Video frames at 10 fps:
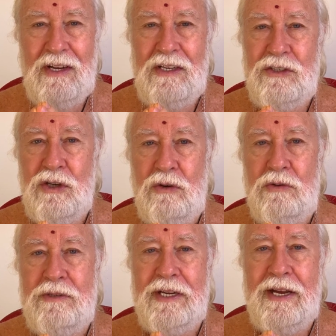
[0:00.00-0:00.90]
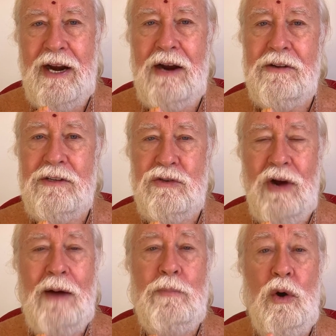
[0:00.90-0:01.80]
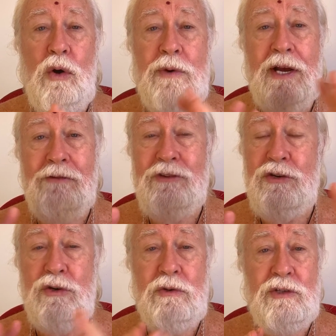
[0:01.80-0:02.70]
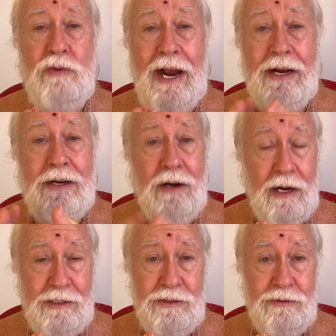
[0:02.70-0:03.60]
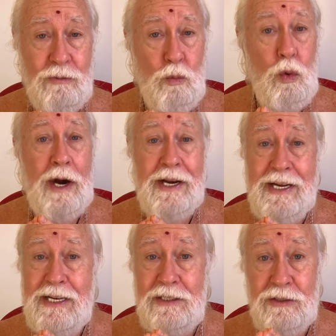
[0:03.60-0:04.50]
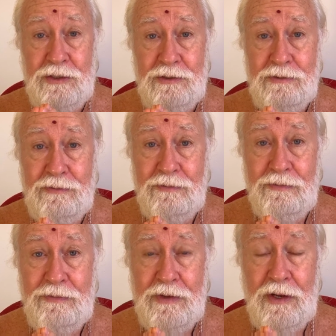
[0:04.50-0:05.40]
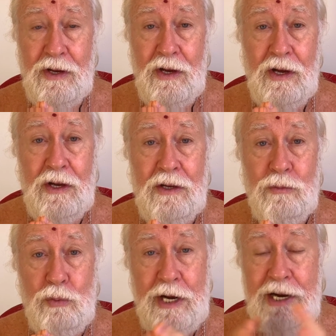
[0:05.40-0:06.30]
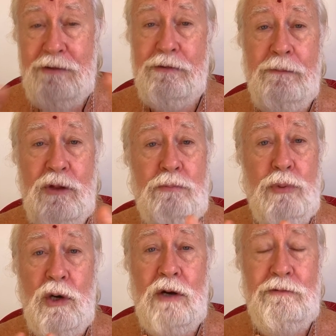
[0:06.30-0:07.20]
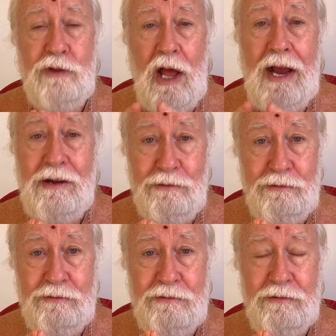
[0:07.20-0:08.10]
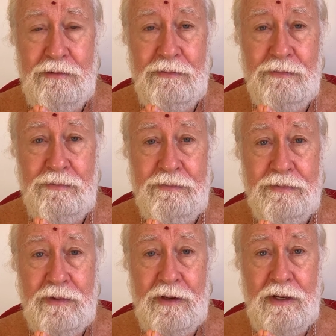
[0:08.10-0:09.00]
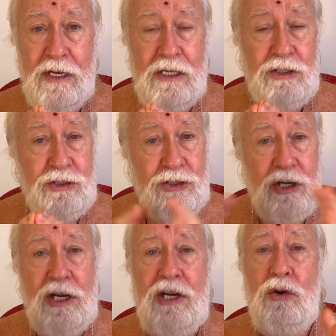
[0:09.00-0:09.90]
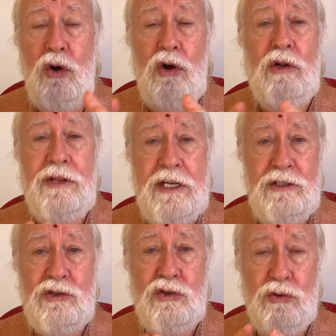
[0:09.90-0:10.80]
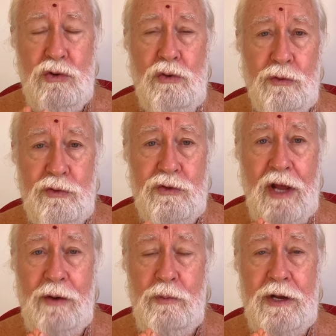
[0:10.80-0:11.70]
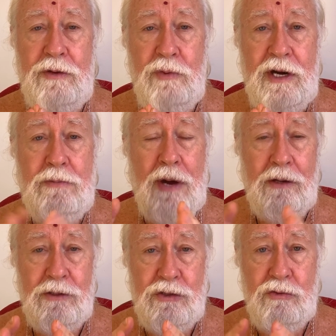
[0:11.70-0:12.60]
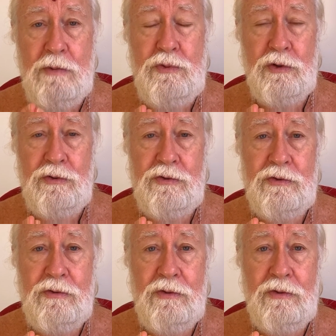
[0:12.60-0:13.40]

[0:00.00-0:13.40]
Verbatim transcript: So, to get out of the trap, all we have to do is recognize what is. Read from the book of life. See all these truths that we read about in the scriptures